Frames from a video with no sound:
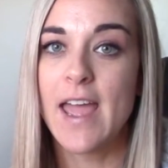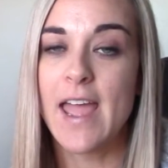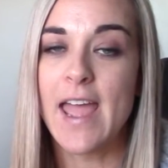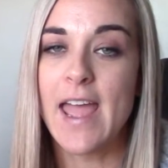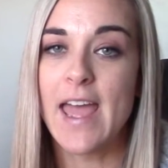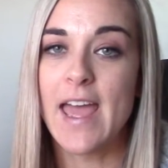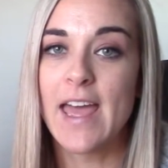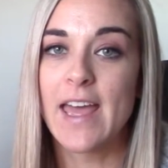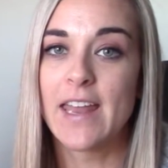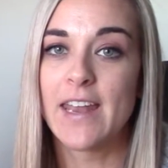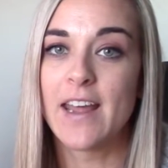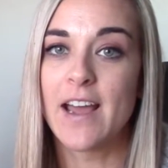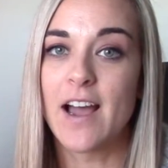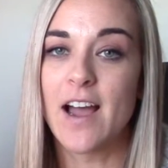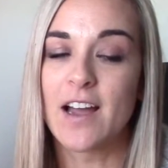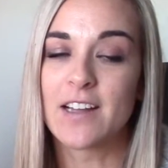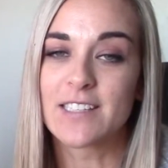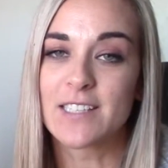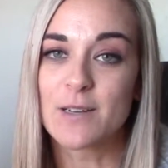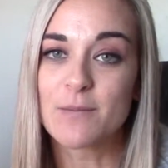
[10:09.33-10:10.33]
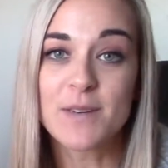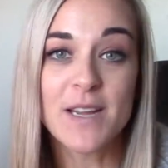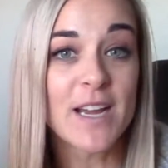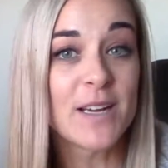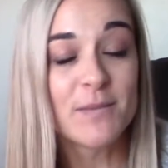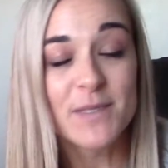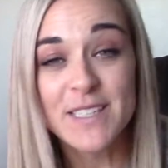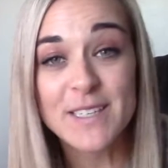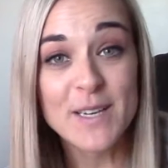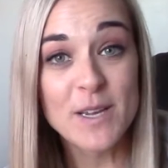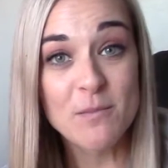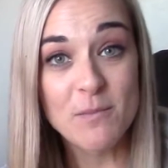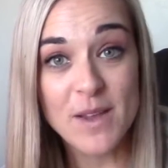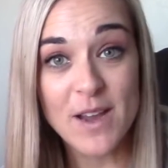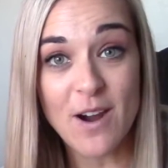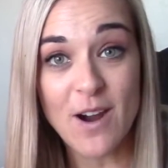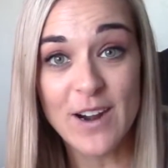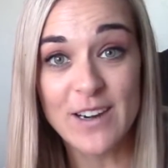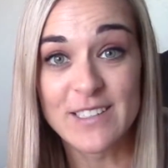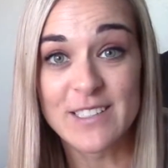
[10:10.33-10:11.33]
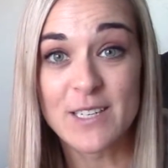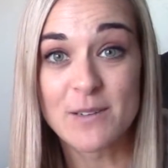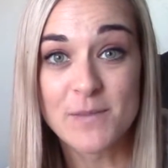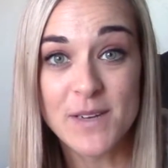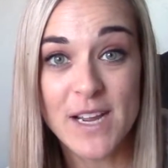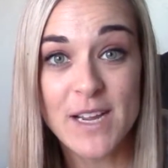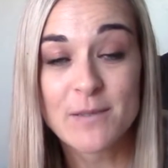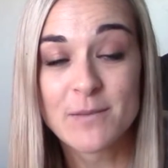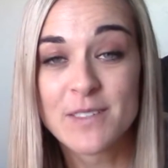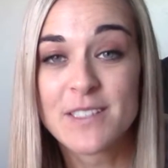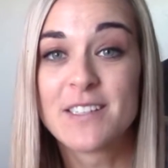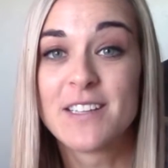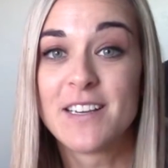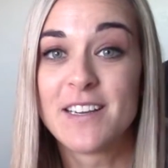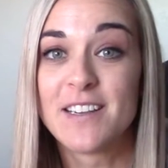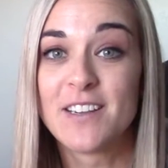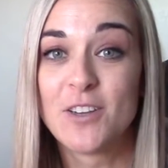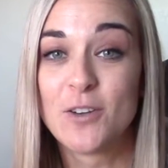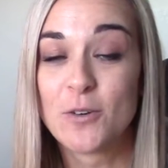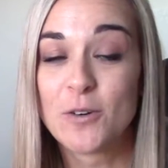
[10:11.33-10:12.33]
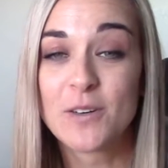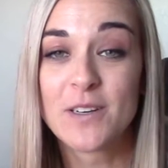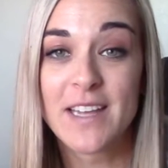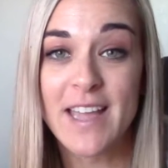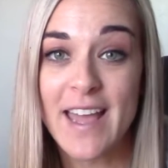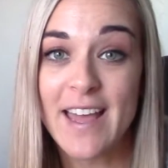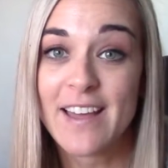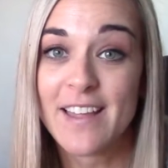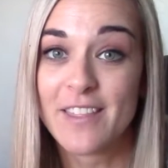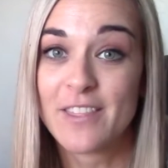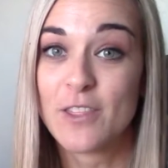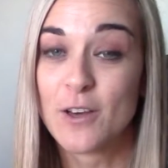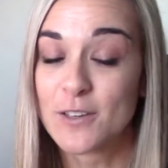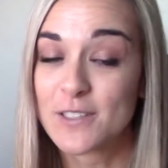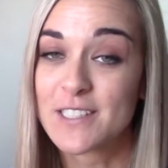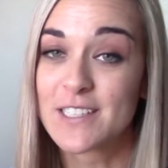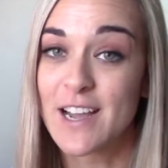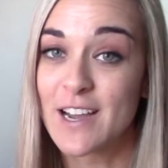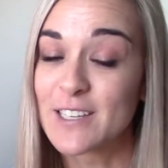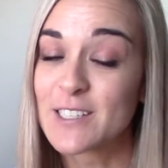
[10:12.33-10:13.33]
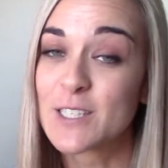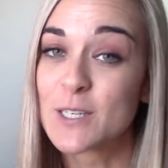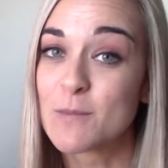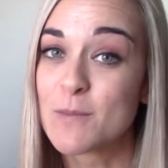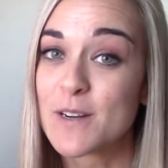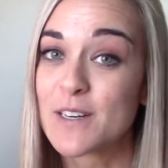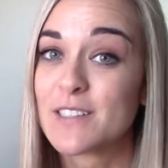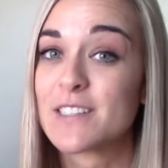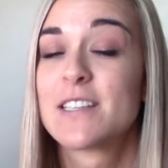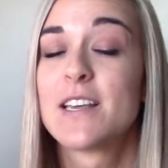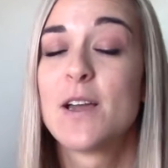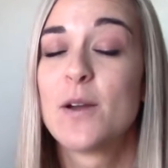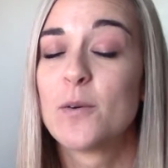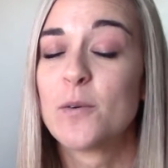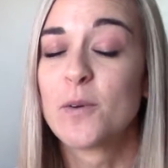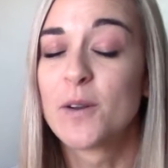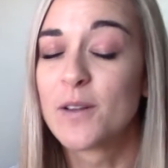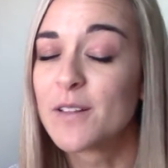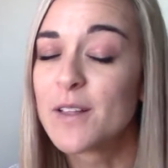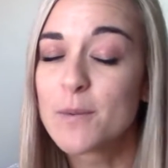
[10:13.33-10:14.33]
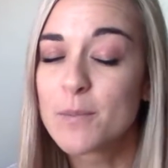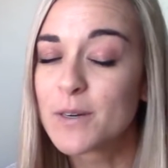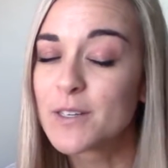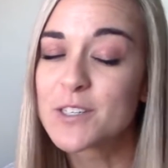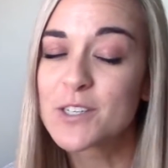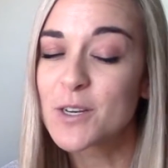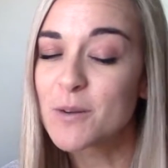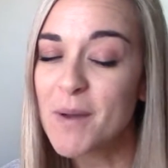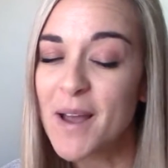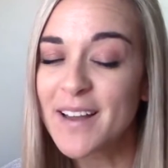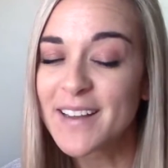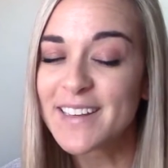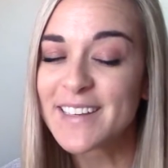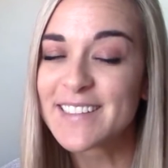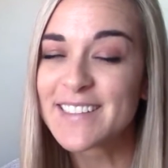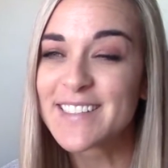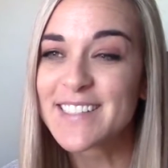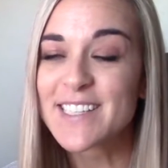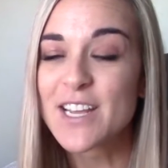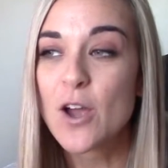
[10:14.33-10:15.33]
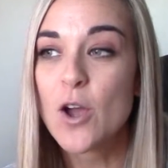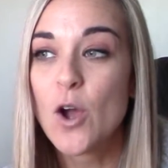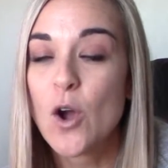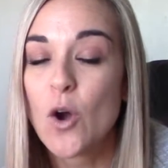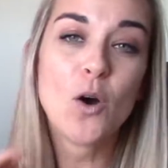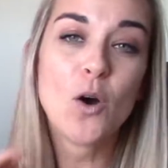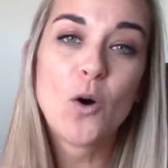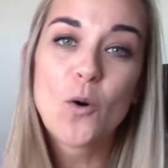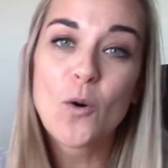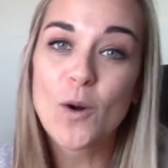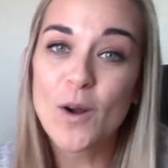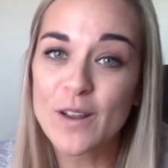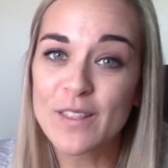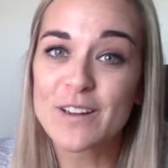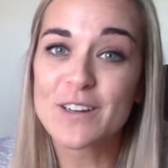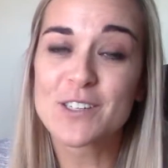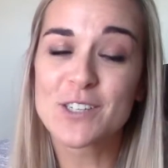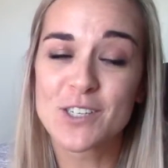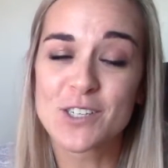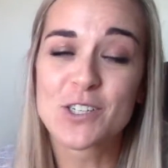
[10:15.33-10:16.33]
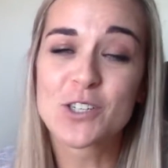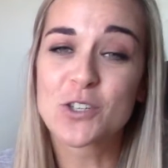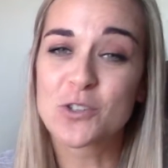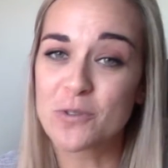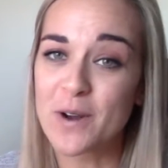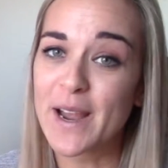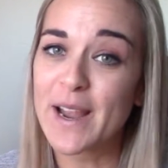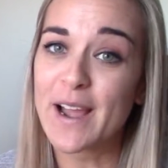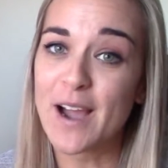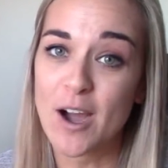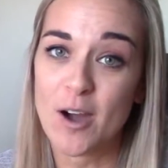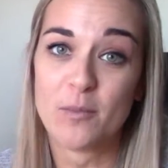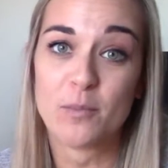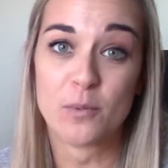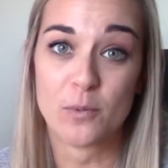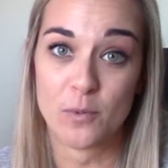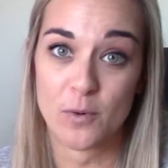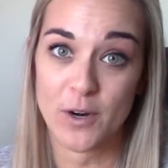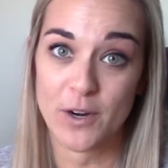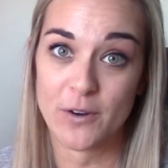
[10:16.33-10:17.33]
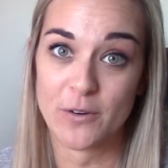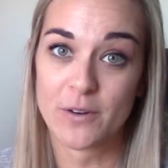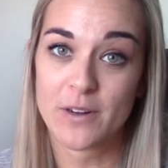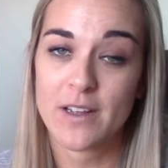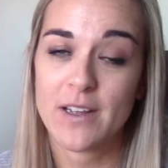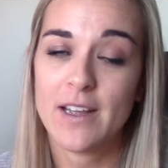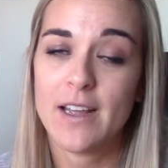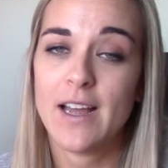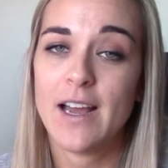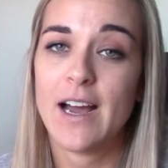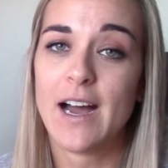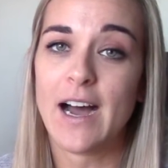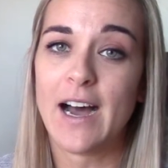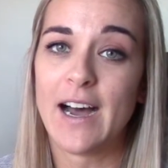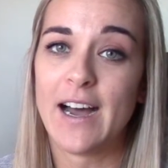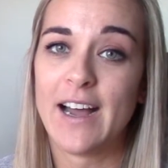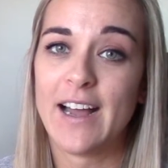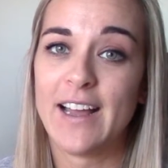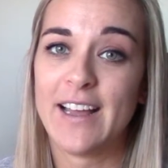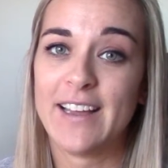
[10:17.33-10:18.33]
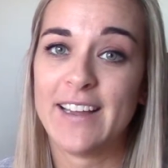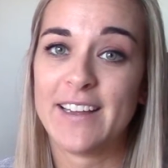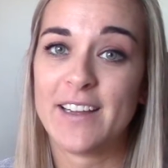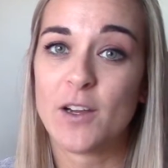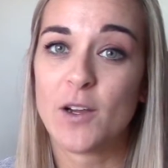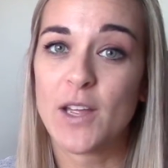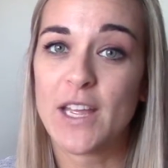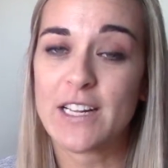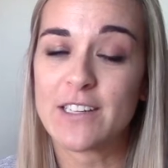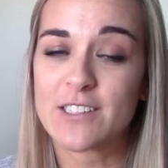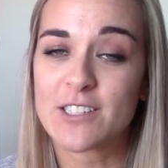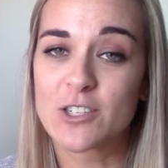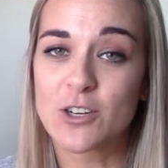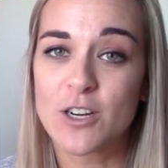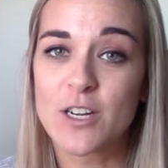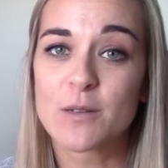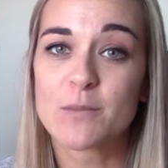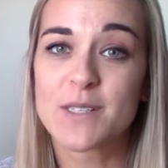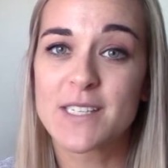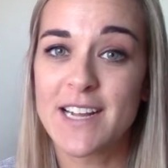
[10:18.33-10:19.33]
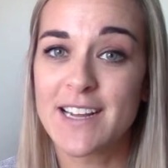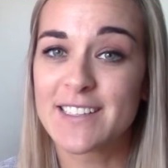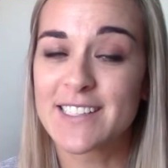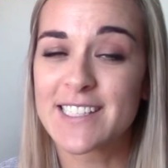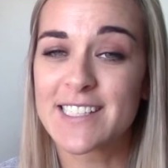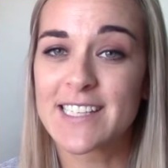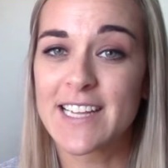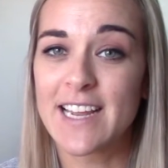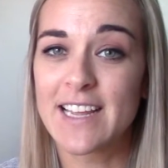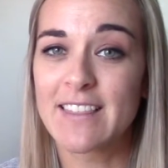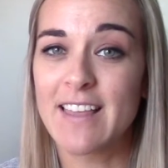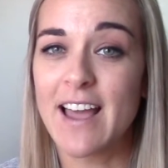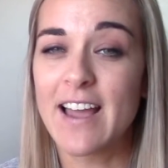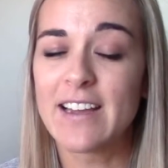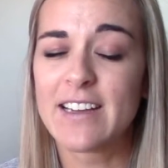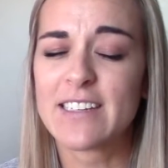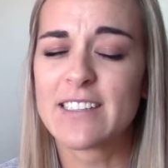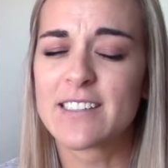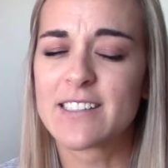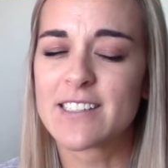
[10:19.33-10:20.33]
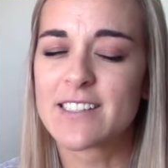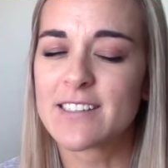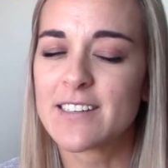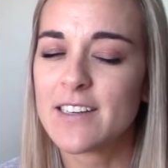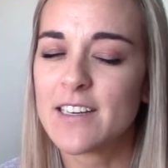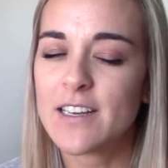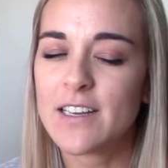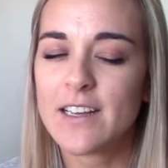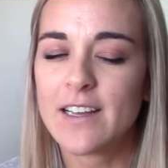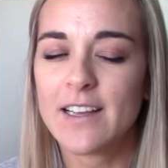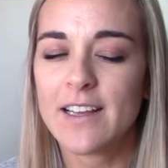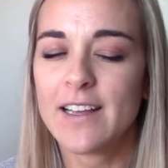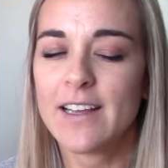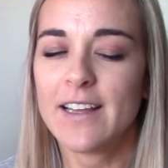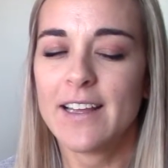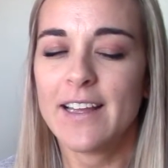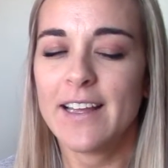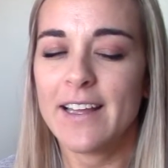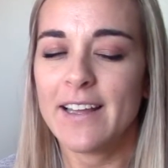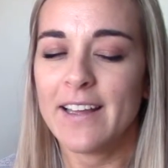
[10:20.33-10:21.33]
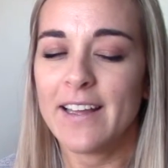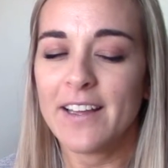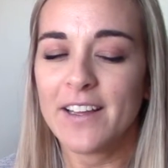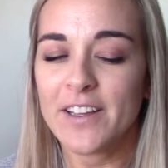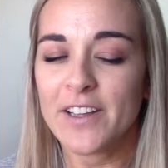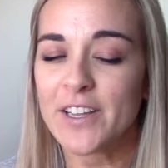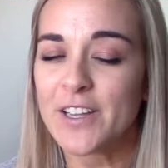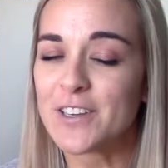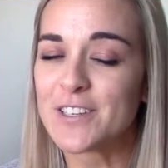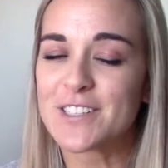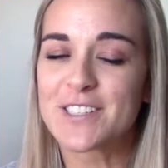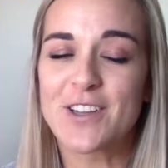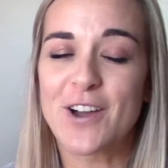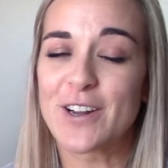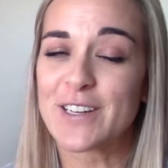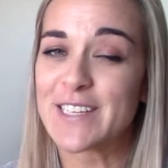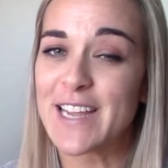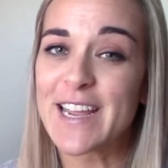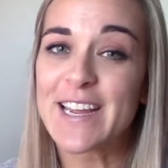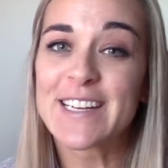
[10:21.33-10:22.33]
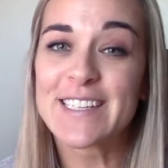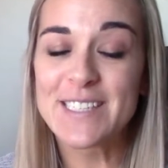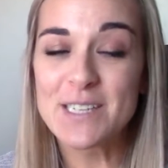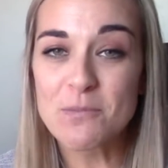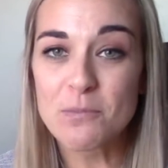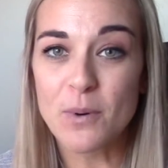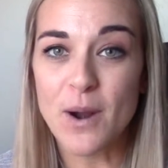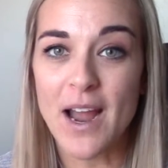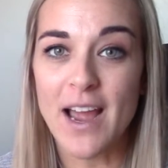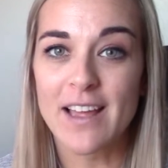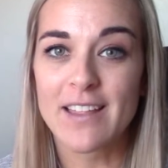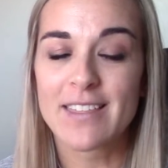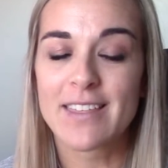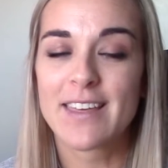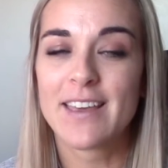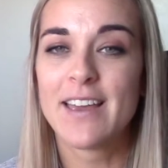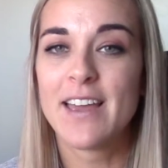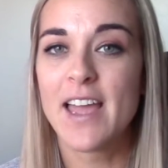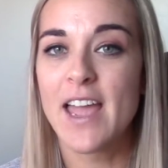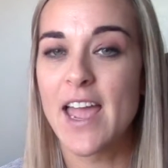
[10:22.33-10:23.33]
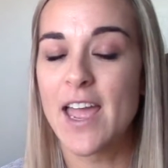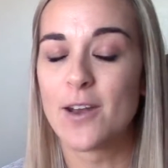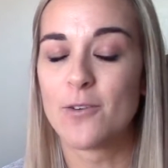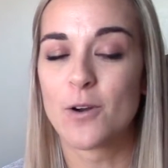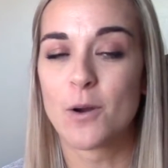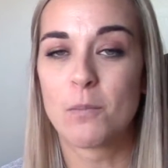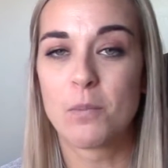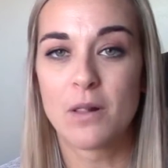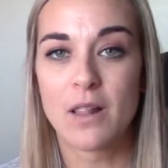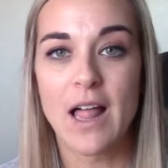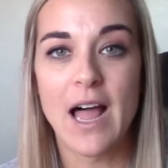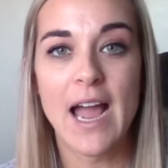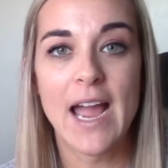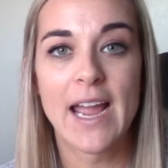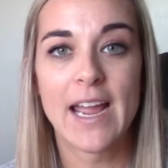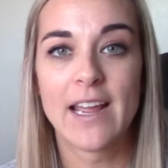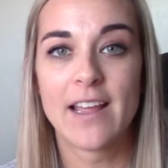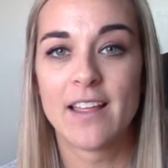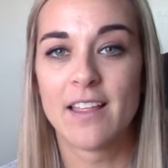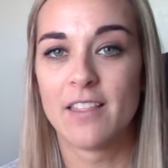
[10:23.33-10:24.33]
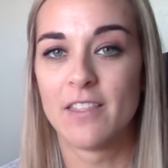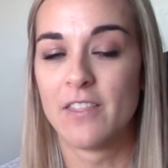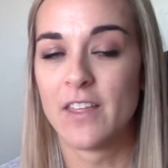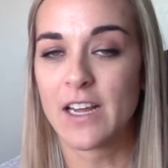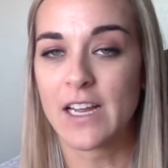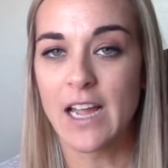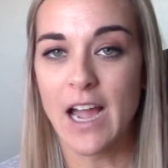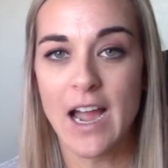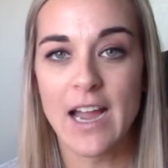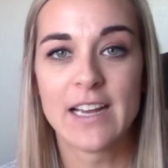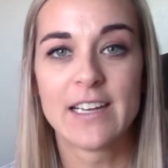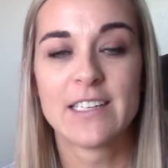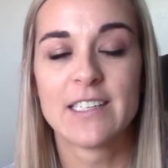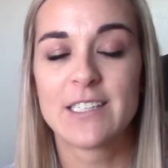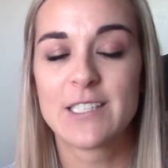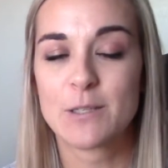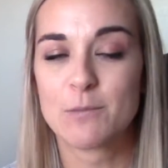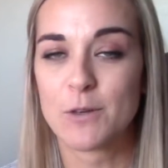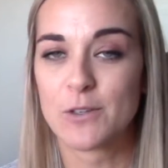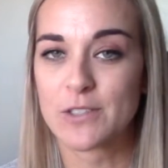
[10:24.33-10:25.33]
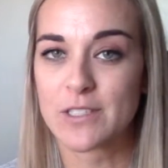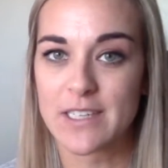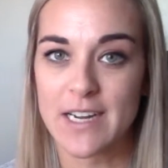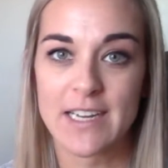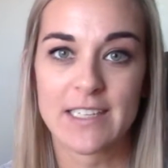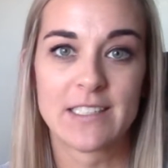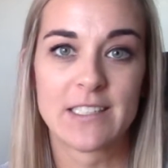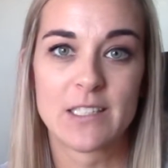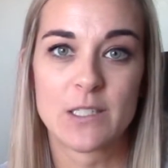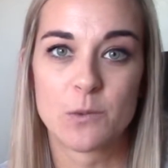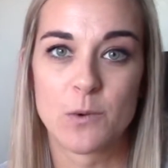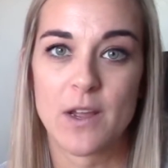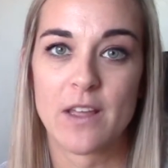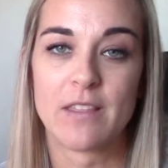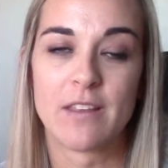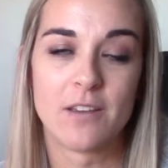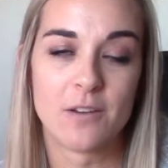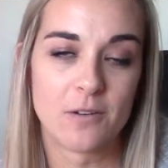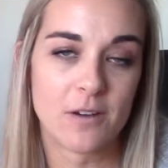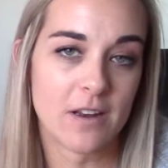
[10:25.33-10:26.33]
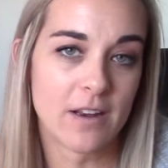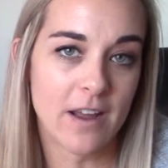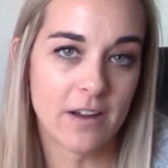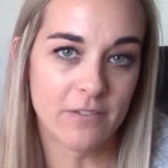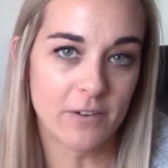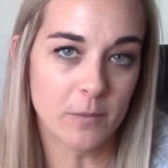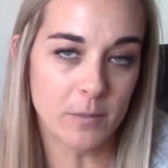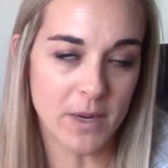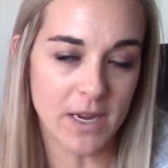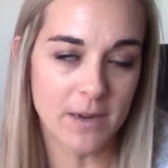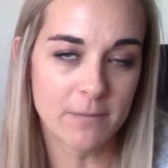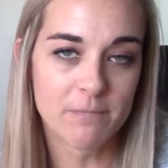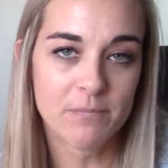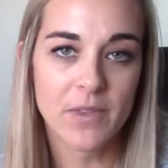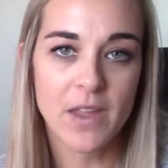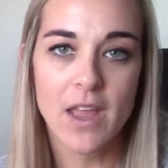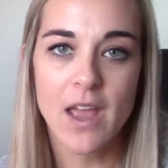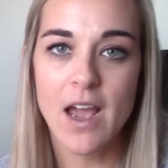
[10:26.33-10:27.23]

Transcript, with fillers: And sometimes it can be hard. Sometimes that you'll get those customers that really push your buttons or they're just straight up rude. Uh, in circumstances like that, it's you just gotta take a deep breath and reply the kindest, most nicest way that you can ever be.